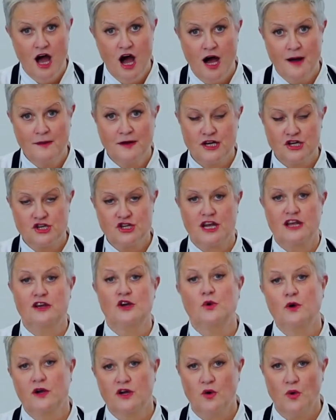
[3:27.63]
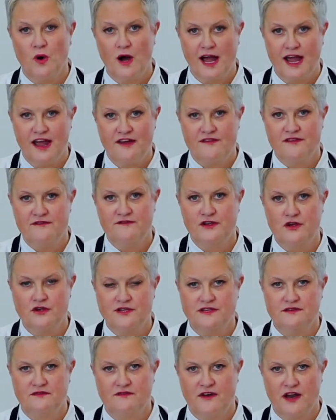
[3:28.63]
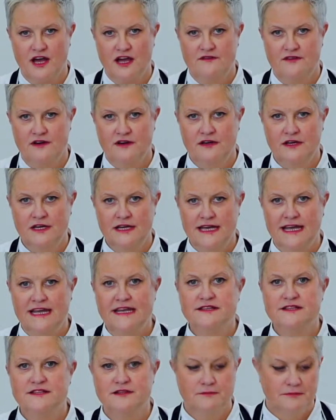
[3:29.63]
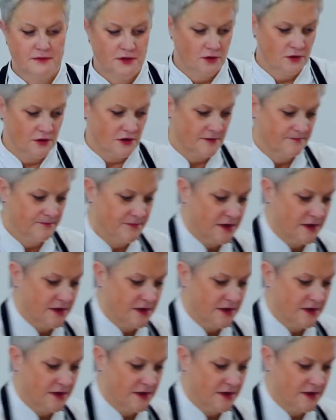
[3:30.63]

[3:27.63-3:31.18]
I'm going to show you a quicker way of infusing flavour into the milk.